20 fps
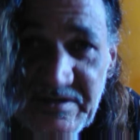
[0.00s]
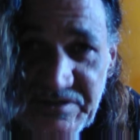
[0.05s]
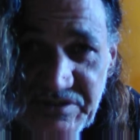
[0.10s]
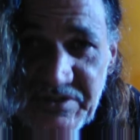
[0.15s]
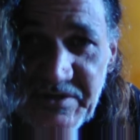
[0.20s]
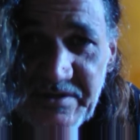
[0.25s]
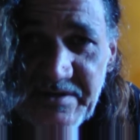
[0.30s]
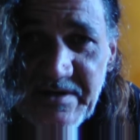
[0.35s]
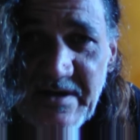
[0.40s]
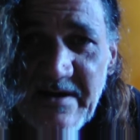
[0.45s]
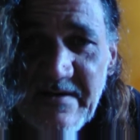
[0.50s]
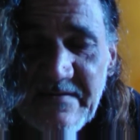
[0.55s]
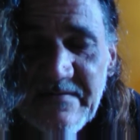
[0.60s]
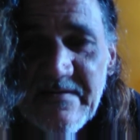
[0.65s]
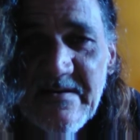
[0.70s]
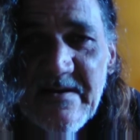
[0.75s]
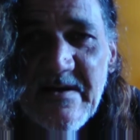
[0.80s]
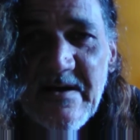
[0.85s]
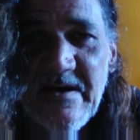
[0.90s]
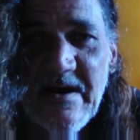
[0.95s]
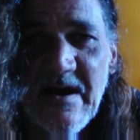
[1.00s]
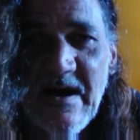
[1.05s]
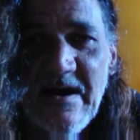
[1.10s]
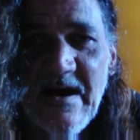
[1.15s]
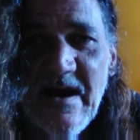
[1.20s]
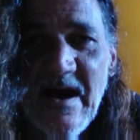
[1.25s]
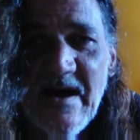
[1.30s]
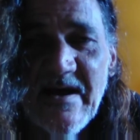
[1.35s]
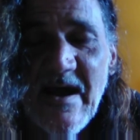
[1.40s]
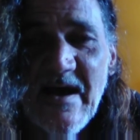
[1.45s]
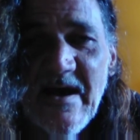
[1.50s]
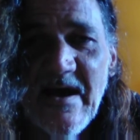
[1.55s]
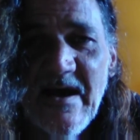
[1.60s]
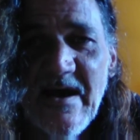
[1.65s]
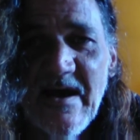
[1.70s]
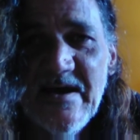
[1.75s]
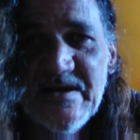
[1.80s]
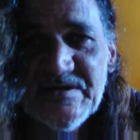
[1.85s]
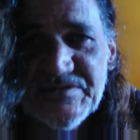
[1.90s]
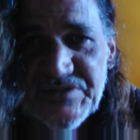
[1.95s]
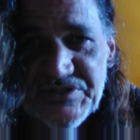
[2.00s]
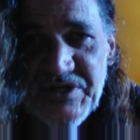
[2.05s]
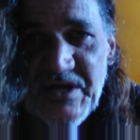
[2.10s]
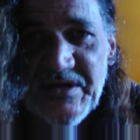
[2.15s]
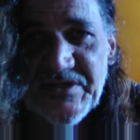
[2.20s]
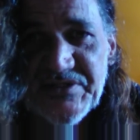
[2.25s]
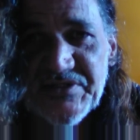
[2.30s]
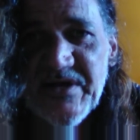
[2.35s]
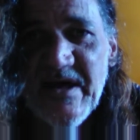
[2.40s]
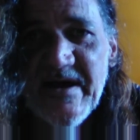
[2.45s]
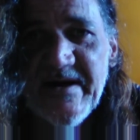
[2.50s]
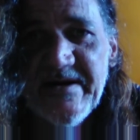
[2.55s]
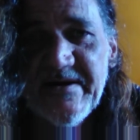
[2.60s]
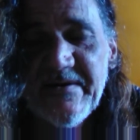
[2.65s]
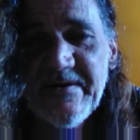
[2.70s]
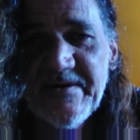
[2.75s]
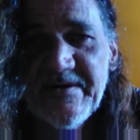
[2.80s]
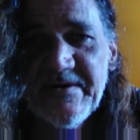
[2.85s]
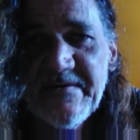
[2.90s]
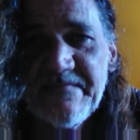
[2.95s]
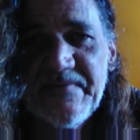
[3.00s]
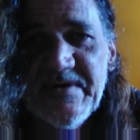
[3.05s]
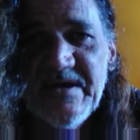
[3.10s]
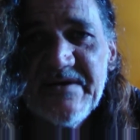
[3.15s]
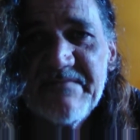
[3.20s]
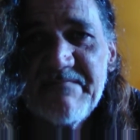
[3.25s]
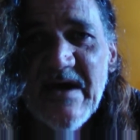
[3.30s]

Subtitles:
It sucks not hearing your feedback a lot more,